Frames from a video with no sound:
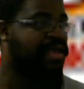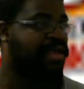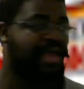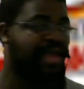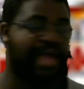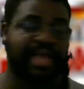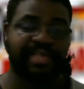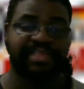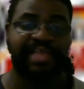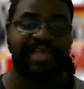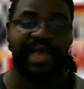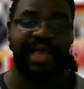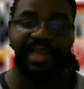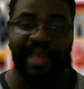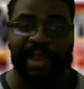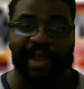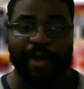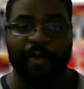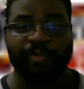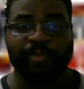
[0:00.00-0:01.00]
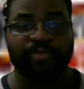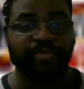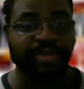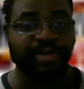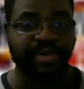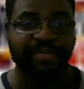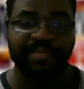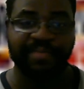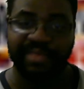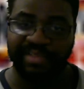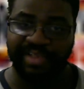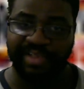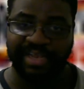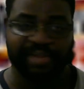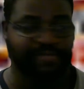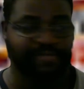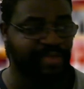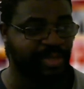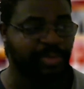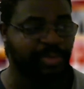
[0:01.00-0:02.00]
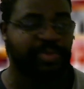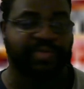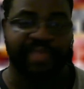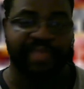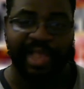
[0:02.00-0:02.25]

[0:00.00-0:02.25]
Like I said, I like all three of them as individuals.